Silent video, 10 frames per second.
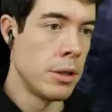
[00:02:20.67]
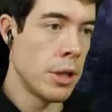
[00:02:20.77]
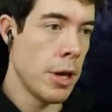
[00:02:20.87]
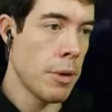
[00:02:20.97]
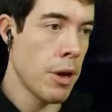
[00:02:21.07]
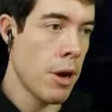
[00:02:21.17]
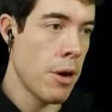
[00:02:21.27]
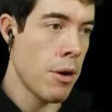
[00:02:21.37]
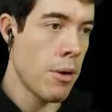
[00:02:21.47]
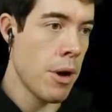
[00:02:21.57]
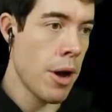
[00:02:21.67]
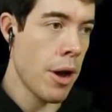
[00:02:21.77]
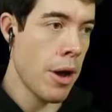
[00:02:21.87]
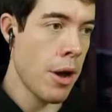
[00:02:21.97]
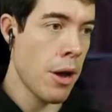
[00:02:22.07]
Here we go.
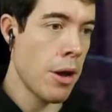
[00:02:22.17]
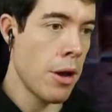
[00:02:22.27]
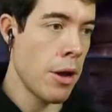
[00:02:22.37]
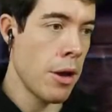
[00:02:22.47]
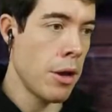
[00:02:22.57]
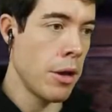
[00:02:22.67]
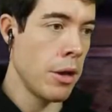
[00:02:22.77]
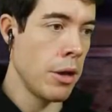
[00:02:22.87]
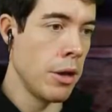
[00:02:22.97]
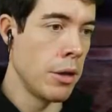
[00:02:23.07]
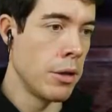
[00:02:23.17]
Hey.